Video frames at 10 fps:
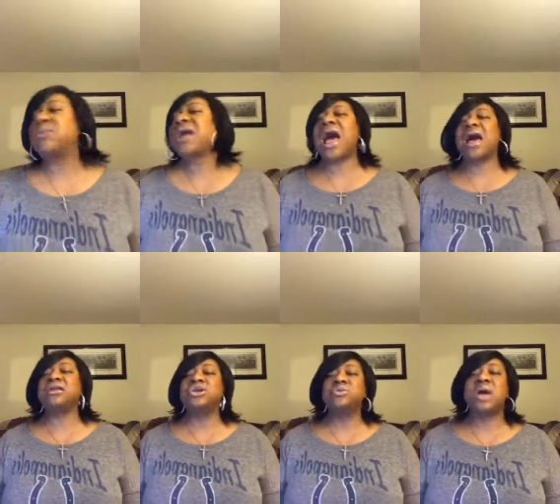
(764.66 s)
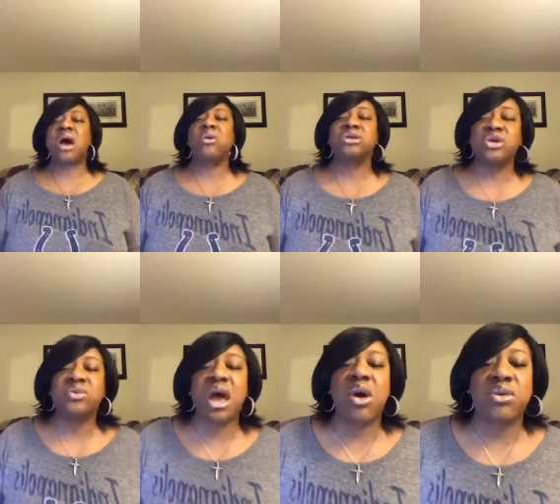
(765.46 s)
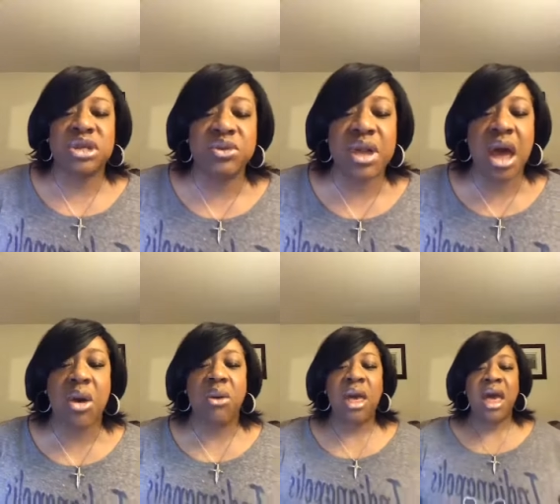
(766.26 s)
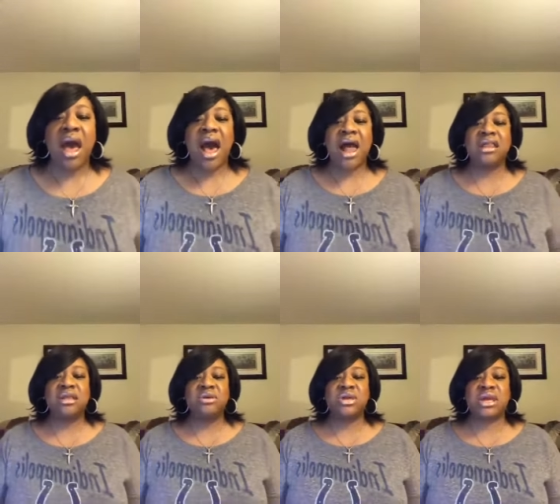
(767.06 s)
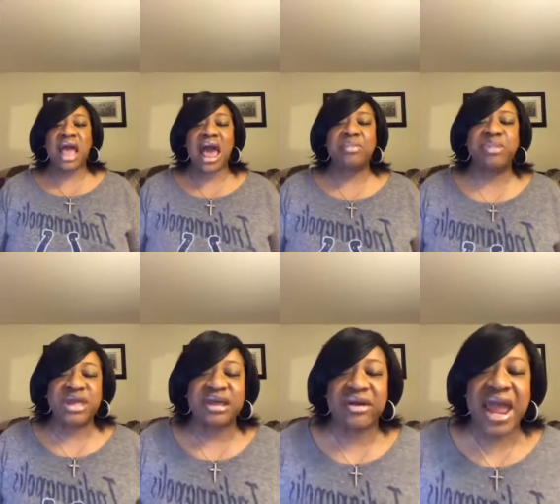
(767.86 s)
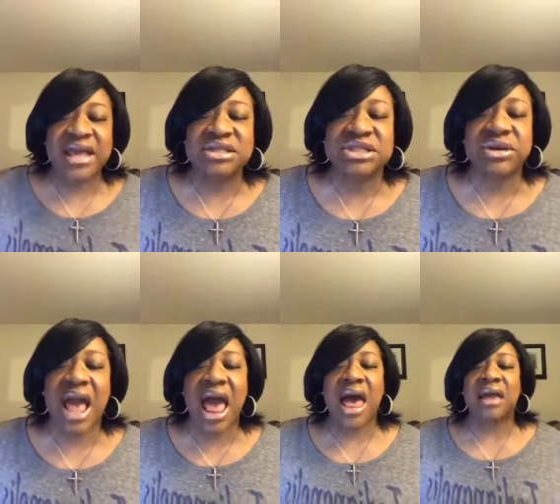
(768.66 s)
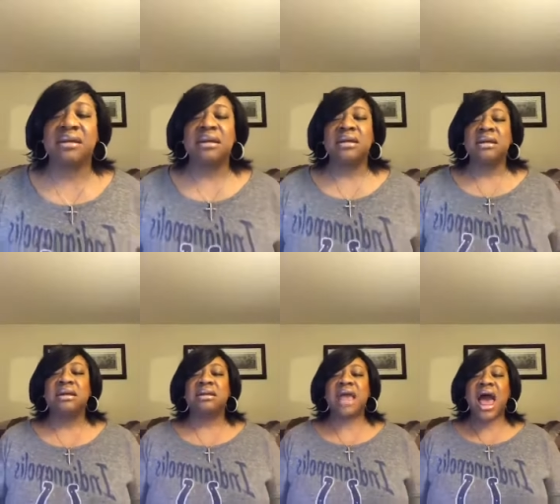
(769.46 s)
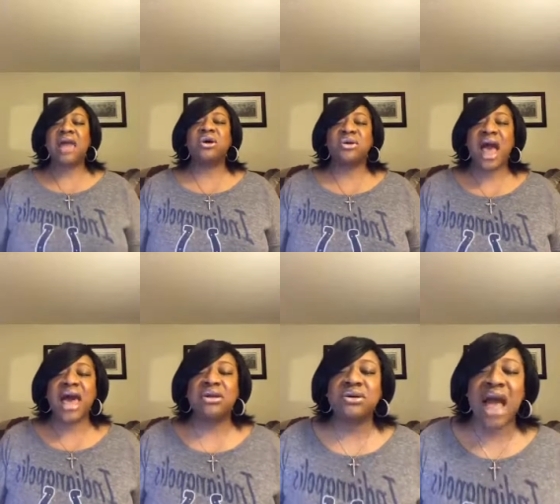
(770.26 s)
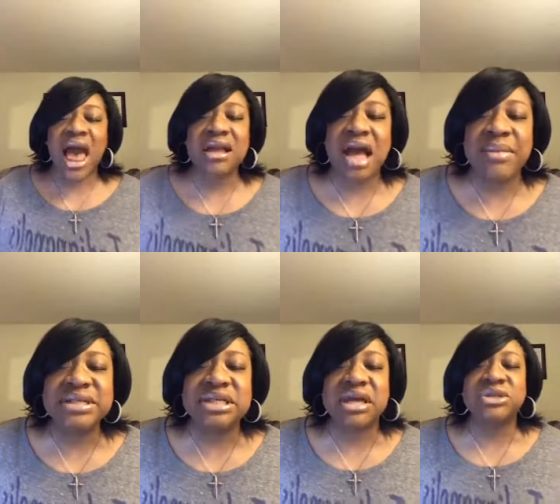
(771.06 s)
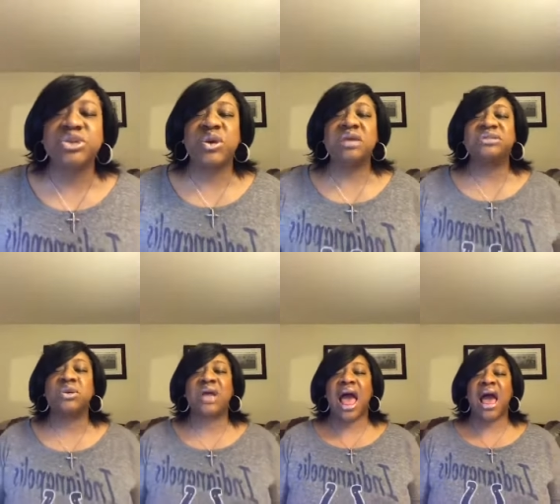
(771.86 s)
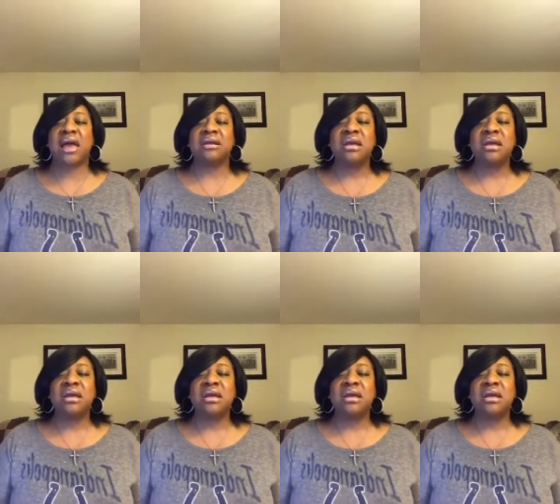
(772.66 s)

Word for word: God, you know. Hallelujah, God. Be their answer, God. God, oh God, oh God. Come into their dreams, oh God.